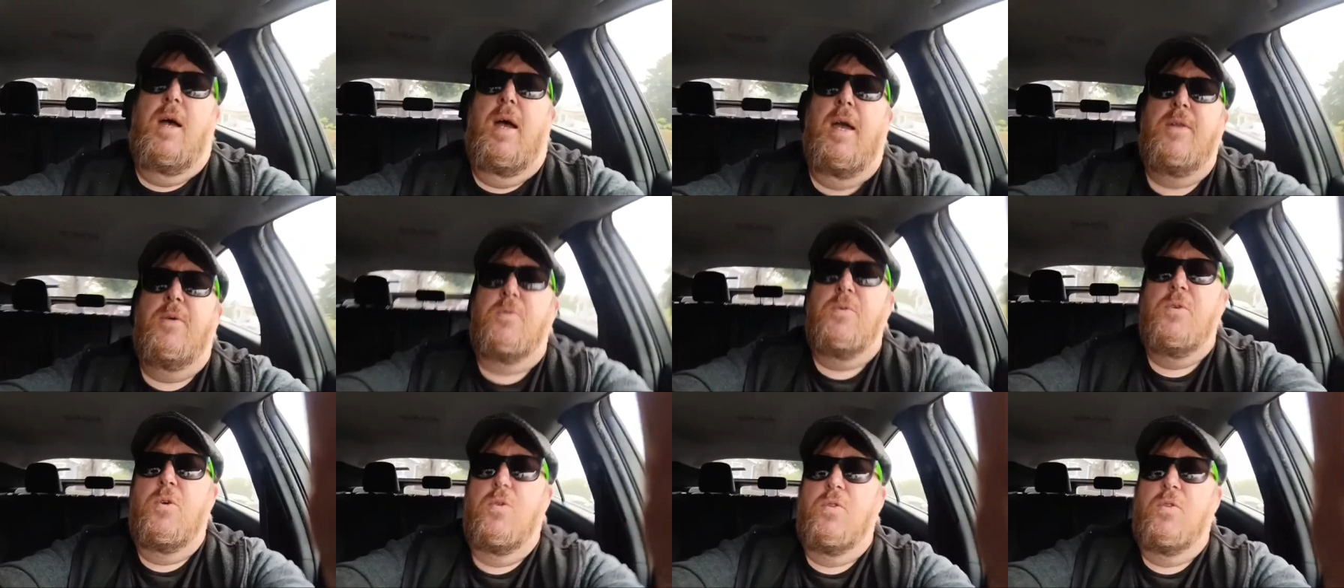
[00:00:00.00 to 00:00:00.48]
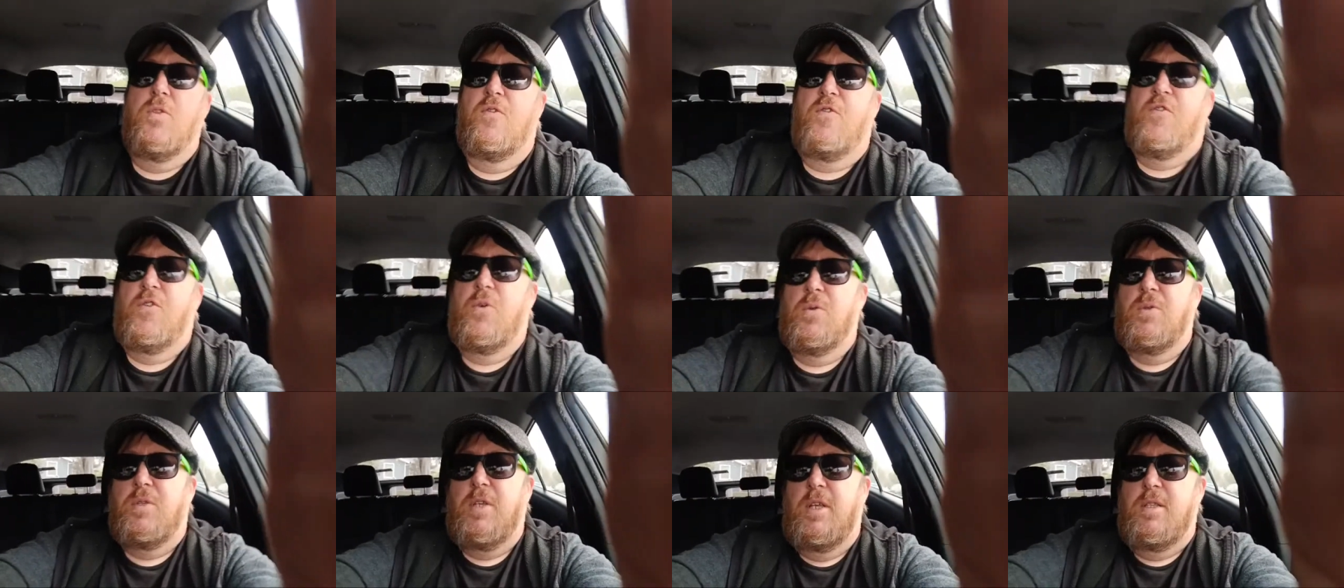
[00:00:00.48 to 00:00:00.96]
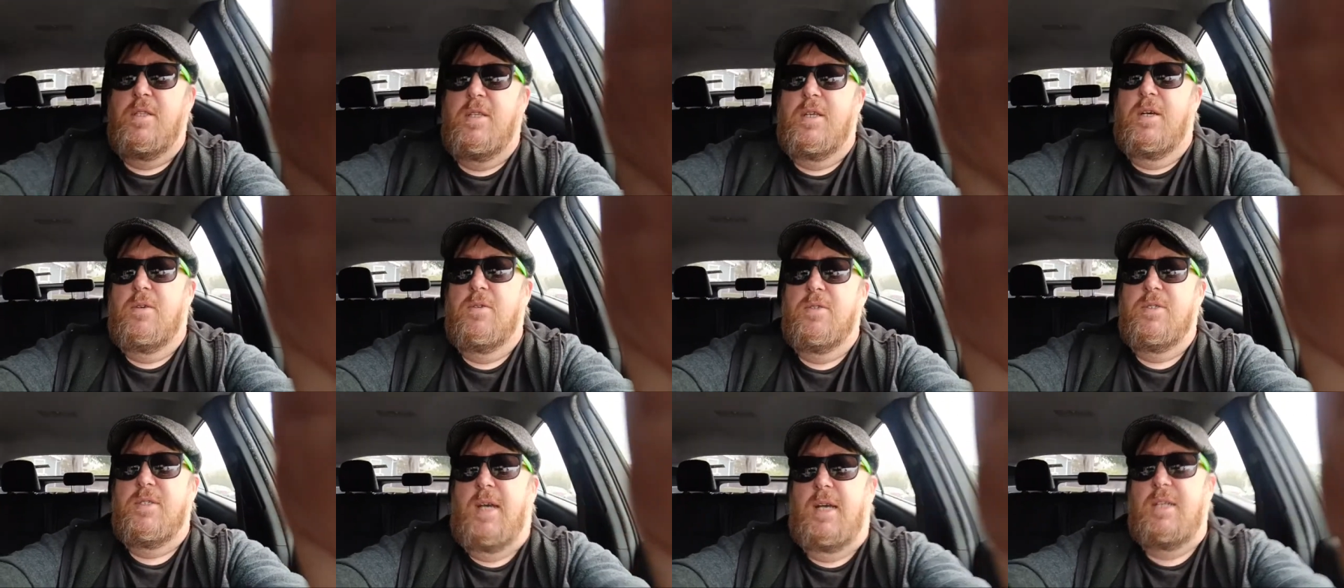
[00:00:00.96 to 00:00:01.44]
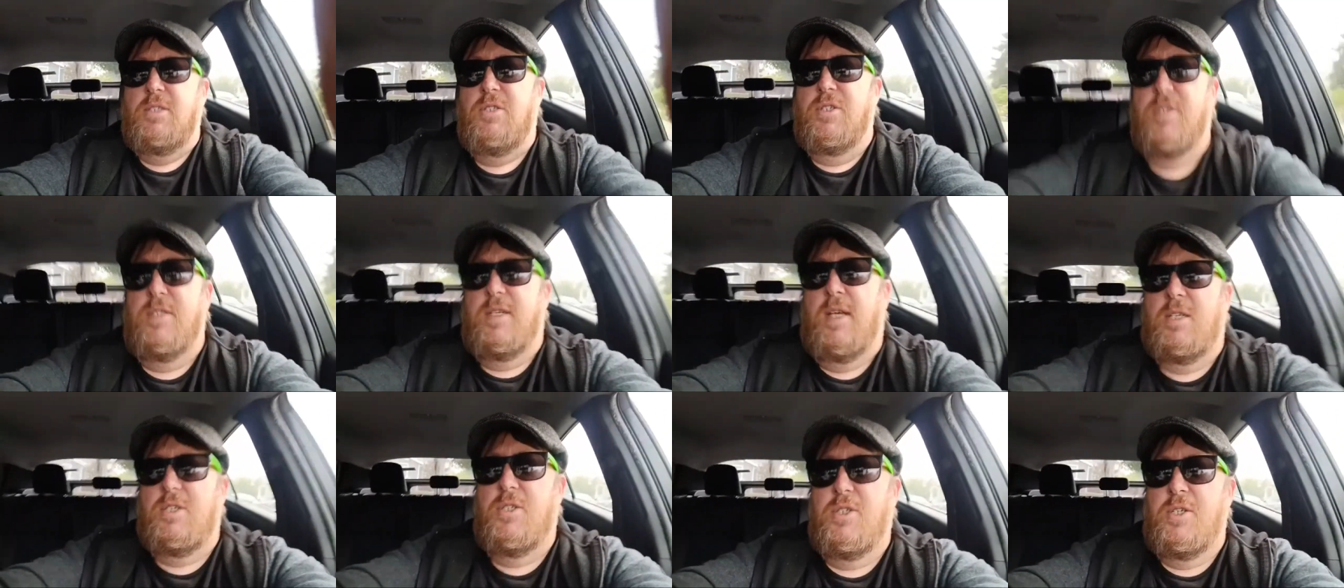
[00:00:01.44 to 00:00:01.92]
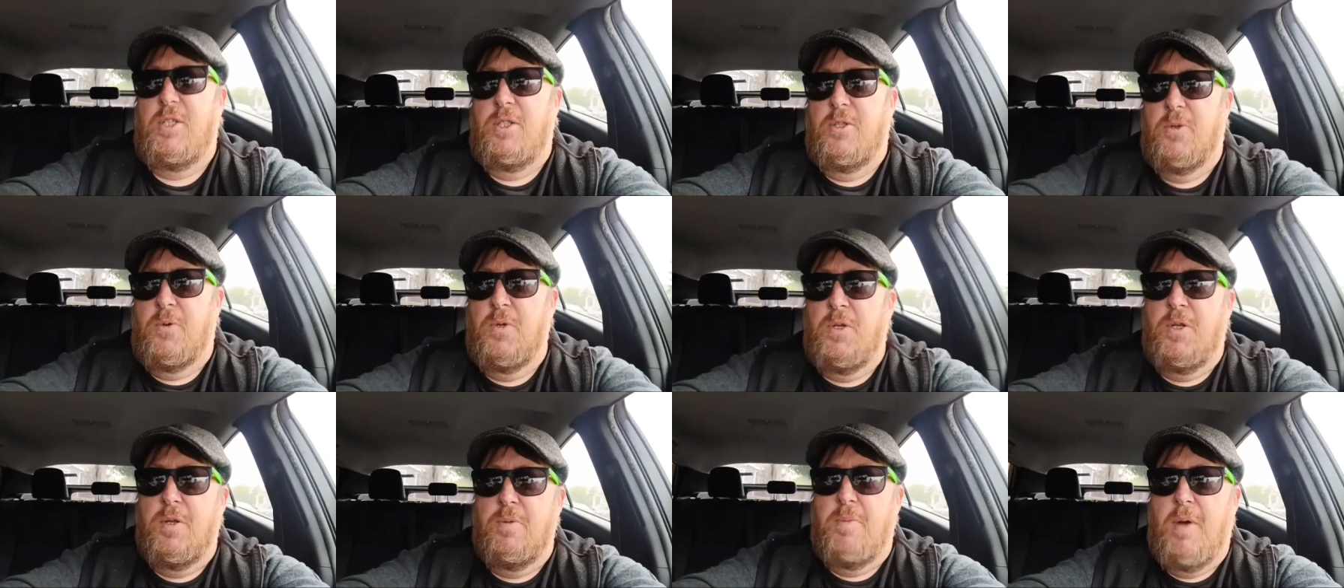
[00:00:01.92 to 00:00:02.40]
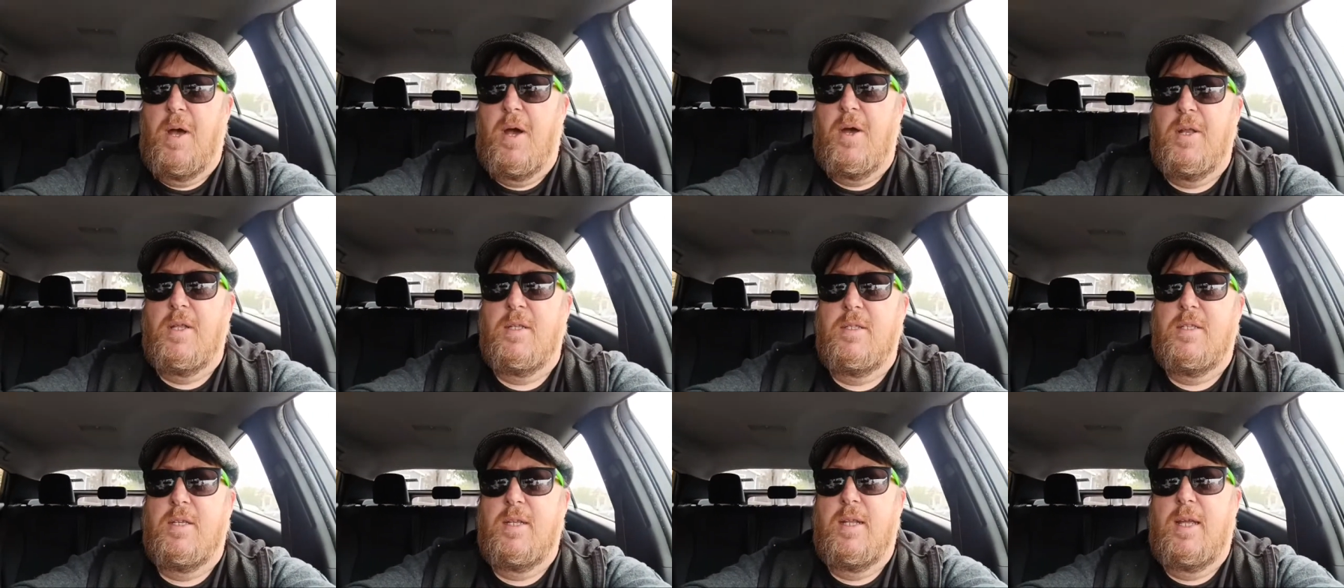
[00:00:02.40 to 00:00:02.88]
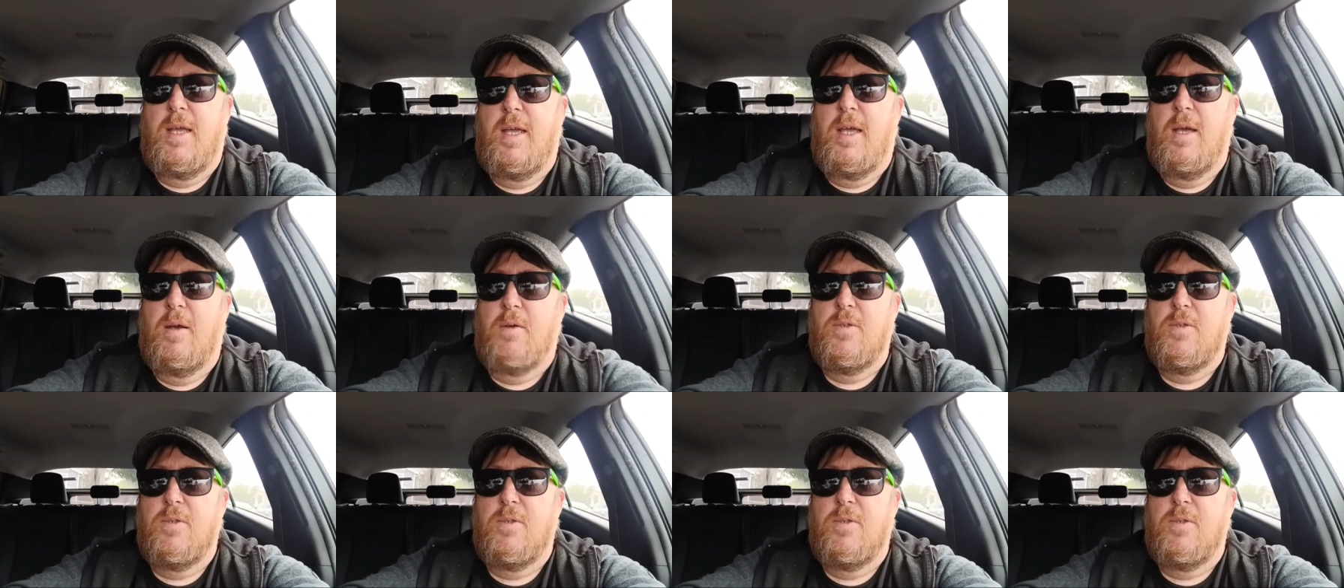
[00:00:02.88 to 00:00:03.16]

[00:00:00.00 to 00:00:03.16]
I don't know the full details. I just actually learned about it today.